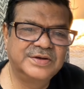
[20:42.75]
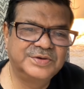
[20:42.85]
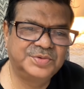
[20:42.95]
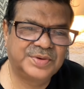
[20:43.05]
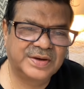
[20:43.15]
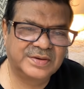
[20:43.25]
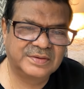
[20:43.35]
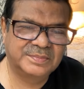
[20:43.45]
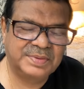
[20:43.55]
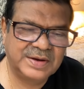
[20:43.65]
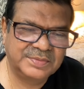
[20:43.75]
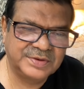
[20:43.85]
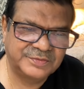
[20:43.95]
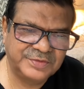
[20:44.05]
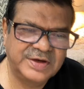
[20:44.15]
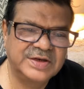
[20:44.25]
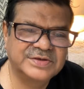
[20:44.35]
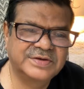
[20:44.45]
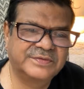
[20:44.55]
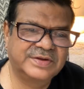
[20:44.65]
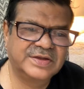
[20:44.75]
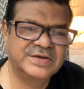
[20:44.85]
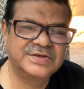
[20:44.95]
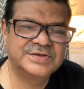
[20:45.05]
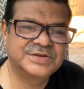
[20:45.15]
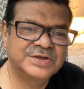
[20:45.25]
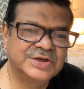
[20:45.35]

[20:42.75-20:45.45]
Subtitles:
you can play with the feelings of others,